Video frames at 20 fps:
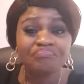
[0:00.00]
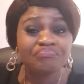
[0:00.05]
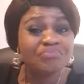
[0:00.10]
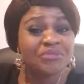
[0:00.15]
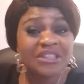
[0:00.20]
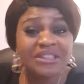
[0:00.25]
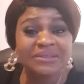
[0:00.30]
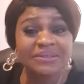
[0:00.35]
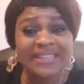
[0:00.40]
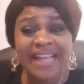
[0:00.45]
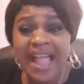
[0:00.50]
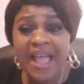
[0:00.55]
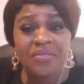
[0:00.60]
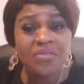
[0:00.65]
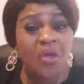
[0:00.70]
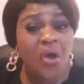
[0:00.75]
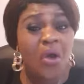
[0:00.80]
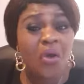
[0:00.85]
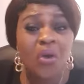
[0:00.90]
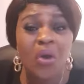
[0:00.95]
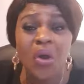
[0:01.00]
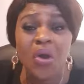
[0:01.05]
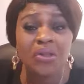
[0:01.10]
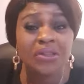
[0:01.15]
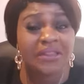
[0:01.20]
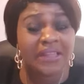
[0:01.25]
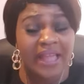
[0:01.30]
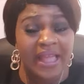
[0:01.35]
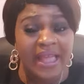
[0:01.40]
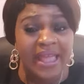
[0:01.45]
The time no
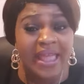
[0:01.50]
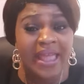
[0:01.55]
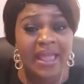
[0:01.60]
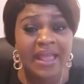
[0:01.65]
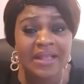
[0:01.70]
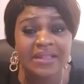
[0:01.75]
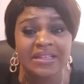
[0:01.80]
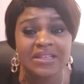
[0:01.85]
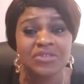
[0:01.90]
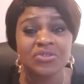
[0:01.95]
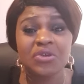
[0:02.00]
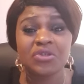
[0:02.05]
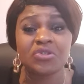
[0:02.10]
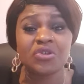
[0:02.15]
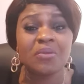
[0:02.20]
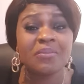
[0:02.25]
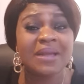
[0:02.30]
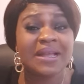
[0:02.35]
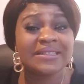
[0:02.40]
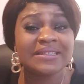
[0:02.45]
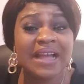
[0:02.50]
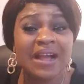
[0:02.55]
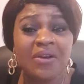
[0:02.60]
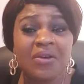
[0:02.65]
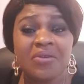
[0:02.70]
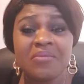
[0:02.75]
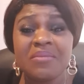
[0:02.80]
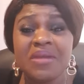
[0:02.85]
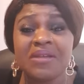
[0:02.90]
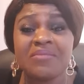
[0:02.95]
come day. This social media
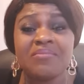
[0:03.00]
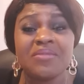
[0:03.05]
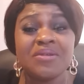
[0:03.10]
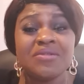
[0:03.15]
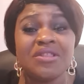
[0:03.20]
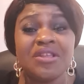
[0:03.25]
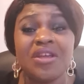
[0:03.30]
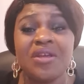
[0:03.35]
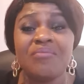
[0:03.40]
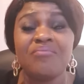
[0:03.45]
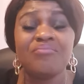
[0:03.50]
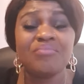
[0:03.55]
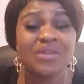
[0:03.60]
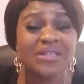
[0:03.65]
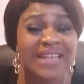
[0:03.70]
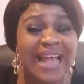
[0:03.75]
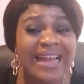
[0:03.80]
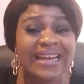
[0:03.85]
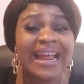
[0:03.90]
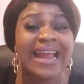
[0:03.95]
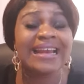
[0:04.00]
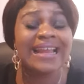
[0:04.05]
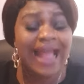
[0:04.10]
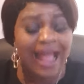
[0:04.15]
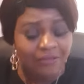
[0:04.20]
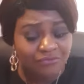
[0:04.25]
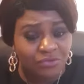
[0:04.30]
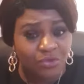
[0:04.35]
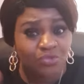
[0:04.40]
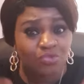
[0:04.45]
can make me the busy, and I
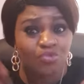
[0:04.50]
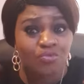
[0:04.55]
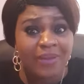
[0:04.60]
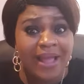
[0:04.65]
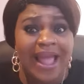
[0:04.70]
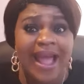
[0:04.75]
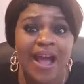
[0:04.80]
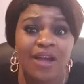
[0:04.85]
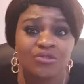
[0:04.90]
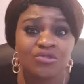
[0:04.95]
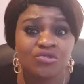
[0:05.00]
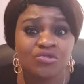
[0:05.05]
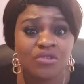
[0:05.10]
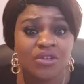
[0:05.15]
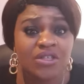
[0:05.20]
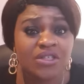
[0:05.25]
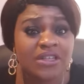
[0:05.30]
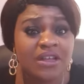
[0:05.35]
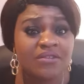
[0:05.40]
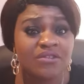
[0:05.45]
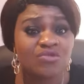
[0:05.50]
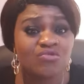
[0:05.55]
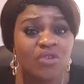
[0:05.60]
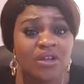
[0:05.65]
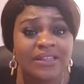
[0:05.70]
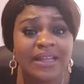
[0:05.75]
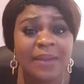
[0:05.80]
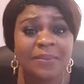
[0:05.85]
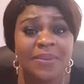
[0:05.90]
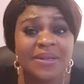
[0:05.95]
have to do my house choice. There is no
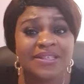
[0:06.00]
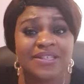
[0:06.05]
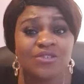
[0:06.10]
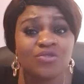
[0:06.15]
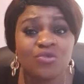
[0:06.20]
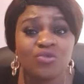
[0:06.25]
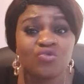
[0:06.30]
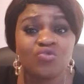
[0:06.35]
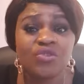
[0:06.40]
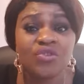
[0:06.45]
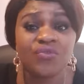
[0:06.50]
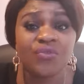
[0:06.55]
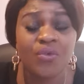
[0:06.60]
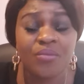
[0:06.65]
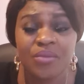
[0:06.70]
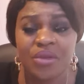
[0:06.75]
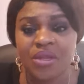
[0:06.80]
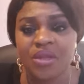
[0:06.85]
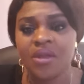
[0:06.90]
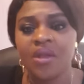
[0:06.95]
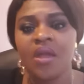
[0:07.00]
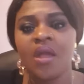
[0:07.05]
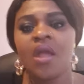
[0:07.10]
other person to do it for me.